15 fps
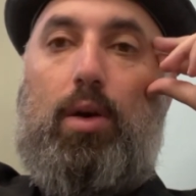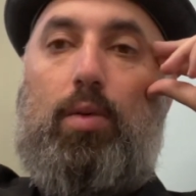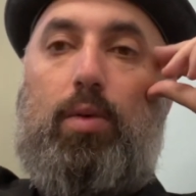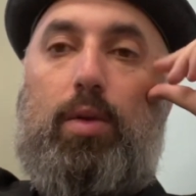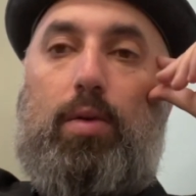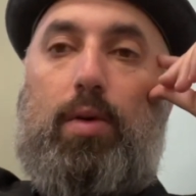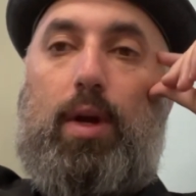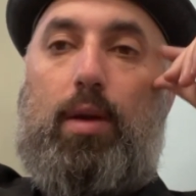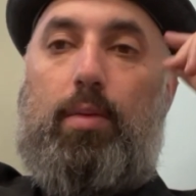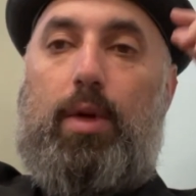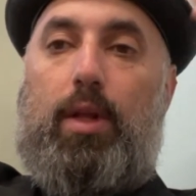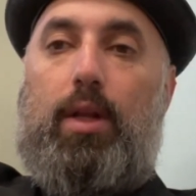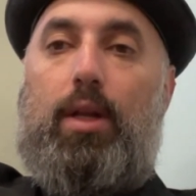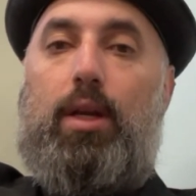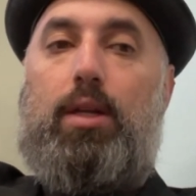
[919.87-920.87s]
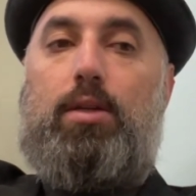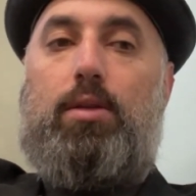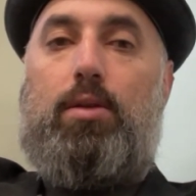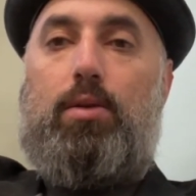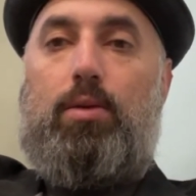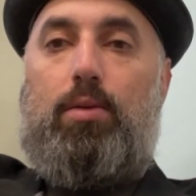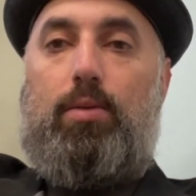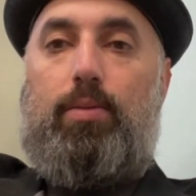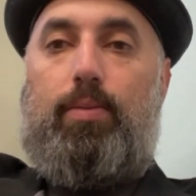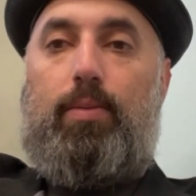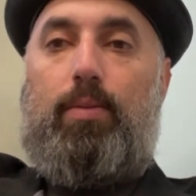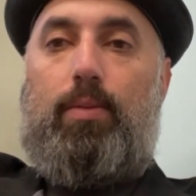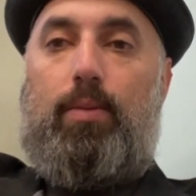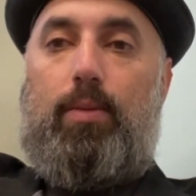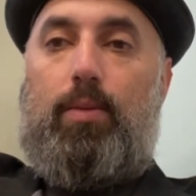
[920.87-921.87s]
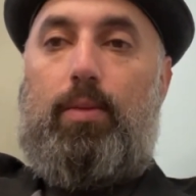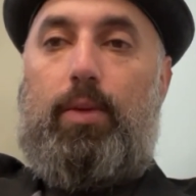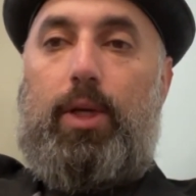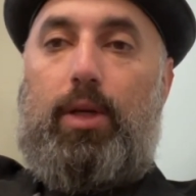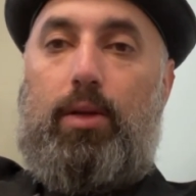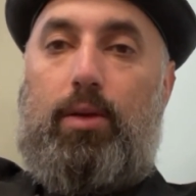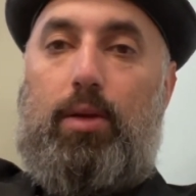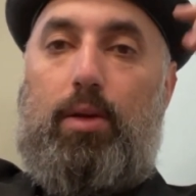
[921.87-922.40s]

with credibility to build